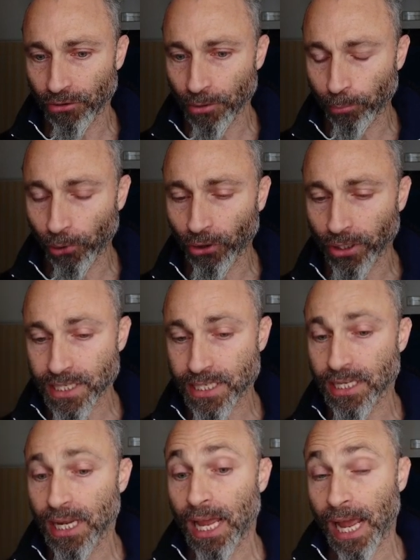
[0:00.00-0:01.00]

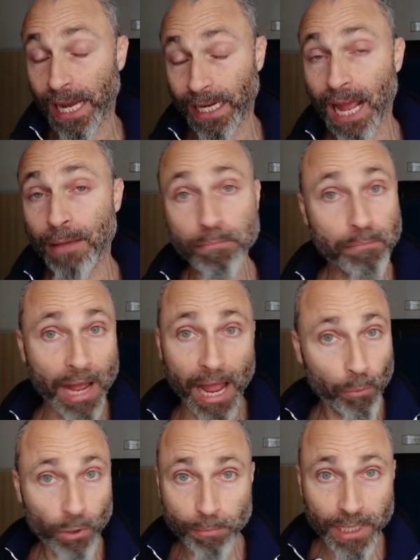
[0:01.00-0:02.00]
reports, and I'm
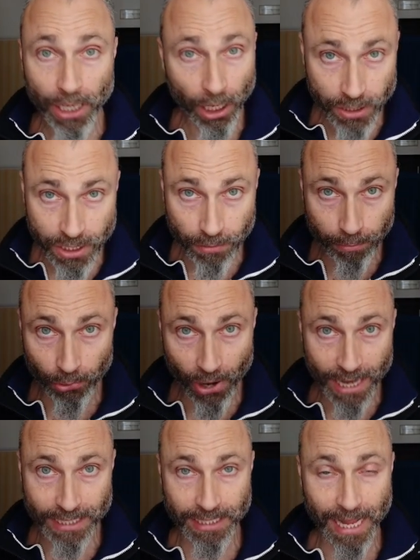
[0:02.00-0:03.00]
I will be not
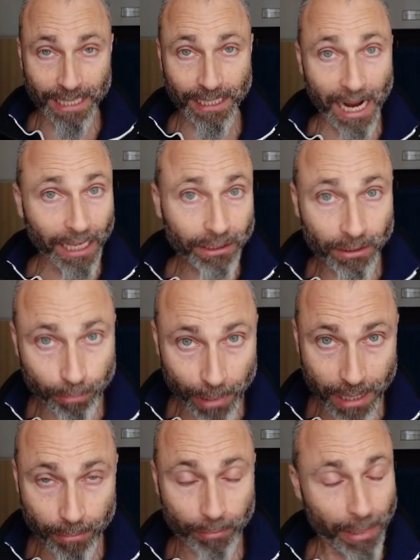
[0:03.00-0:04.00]
surprised that other
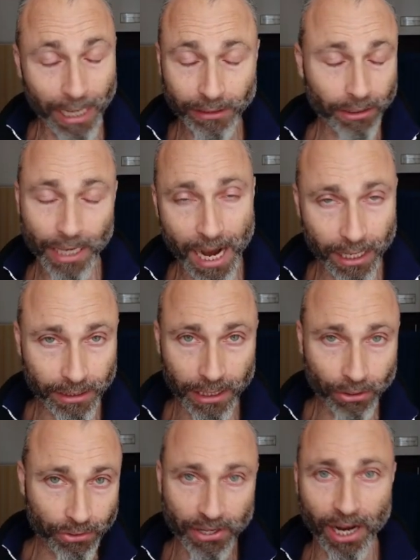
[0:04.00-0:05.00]
paper, other
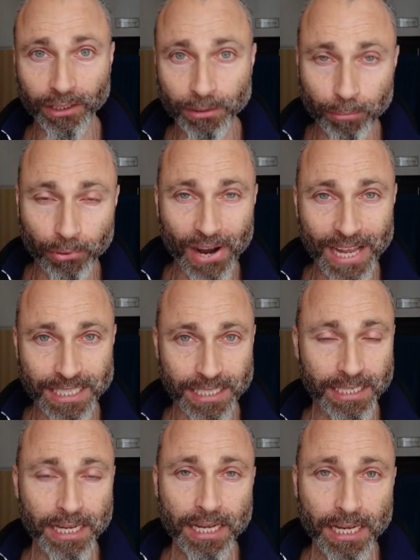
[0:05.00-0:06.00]
articles, other
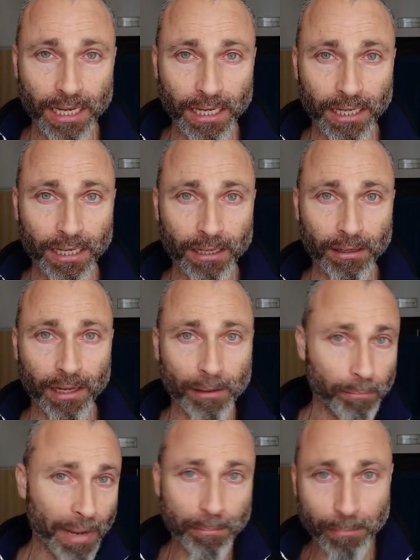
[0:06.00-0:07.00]
press uh,
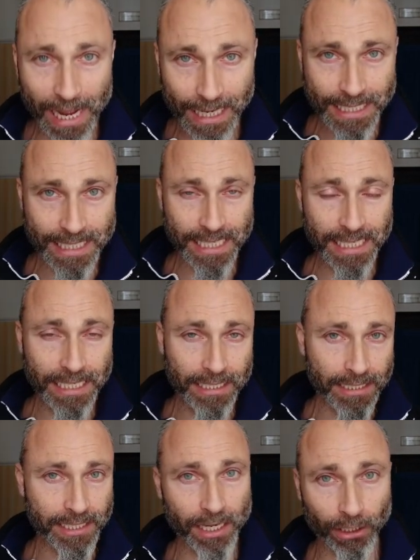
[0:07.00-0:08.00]

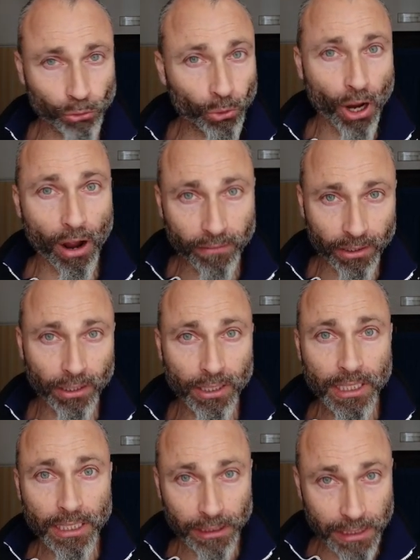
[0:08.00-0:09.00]
start to cover
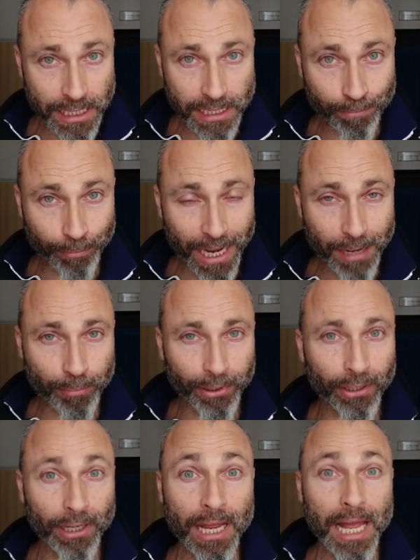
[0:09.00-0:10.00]
this
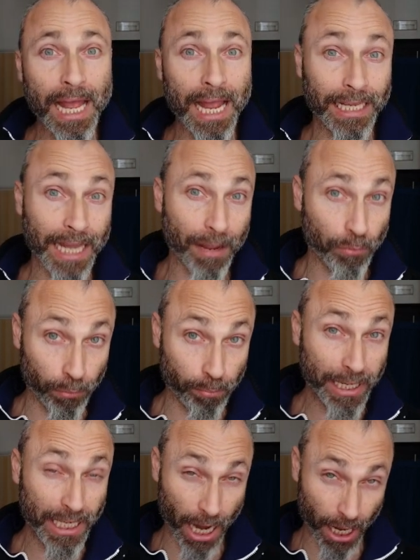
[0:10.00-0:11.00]
paper, and I would
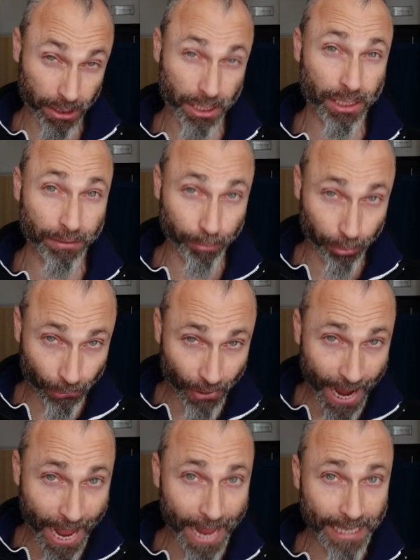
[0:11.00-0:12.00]
be not
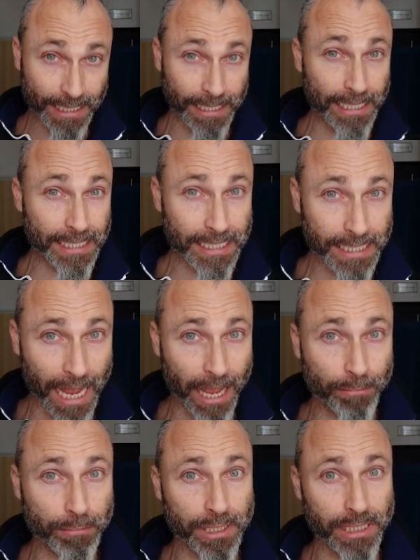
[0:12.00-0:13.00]
surprised that
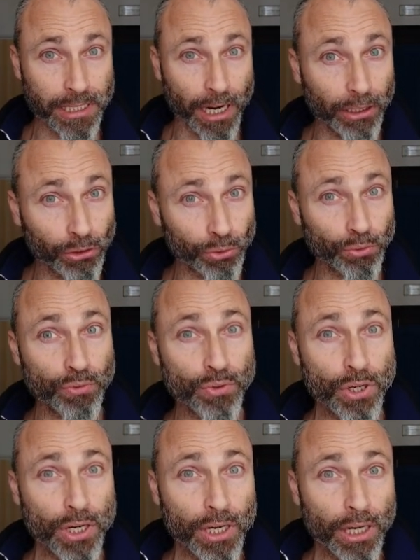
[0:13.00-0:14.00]
some start to
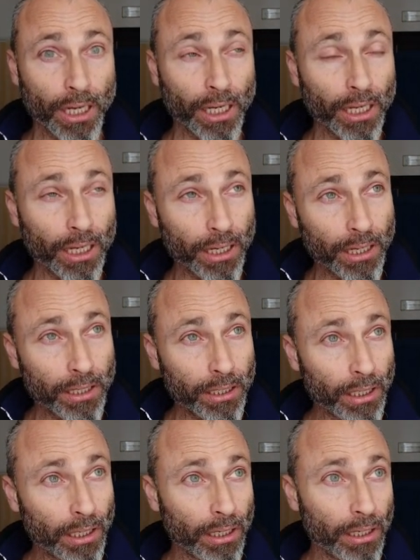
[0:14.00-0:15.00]
uh,
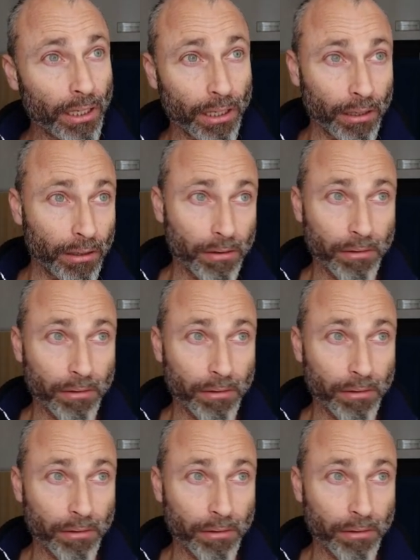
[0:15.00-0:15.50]
uh,